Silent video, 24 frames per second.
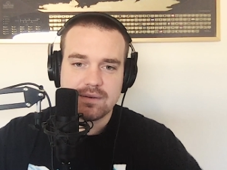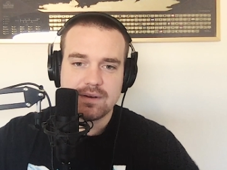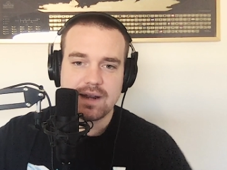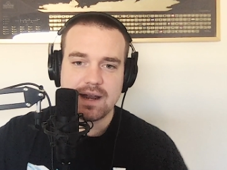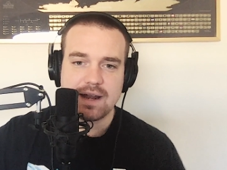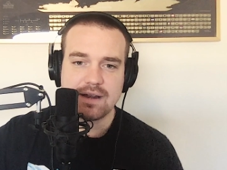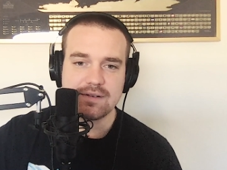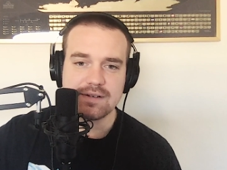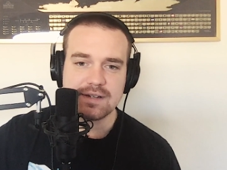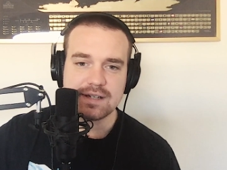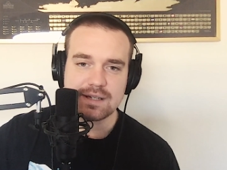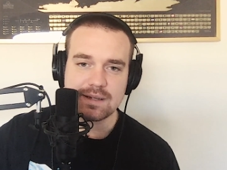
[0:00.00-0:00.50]

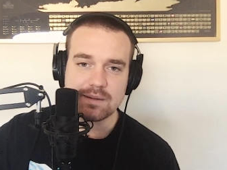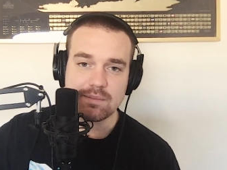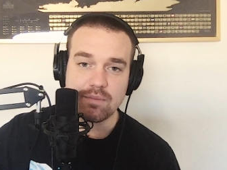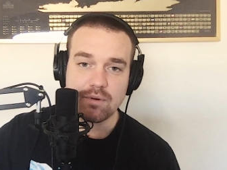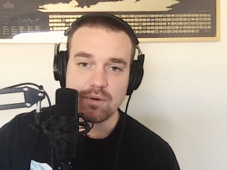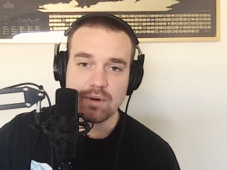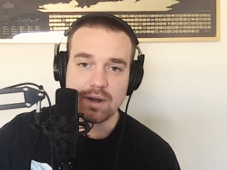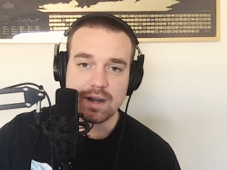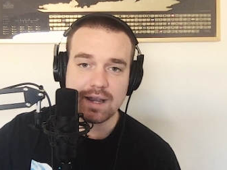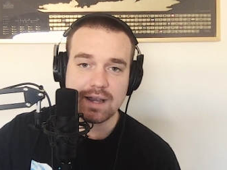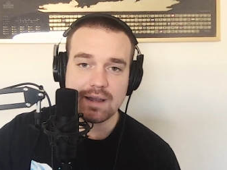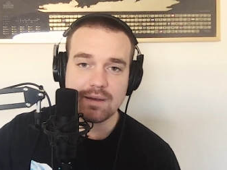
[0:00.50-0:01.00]
how
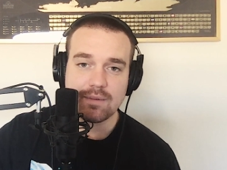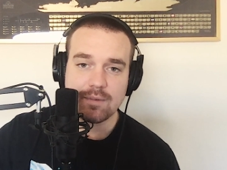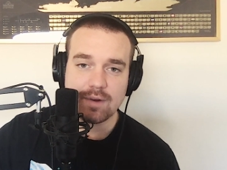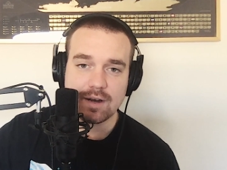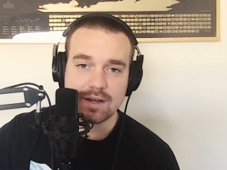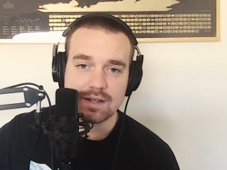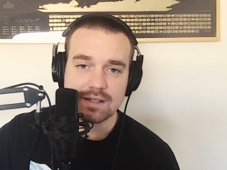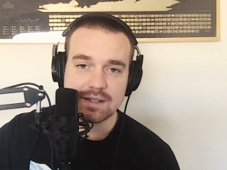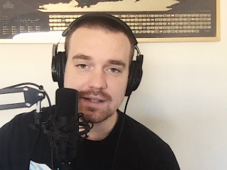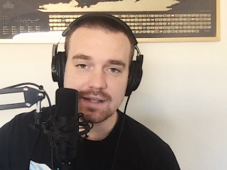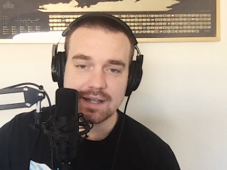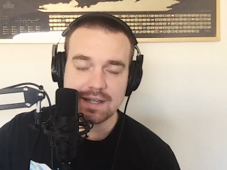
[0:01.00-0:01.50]
disappointing it was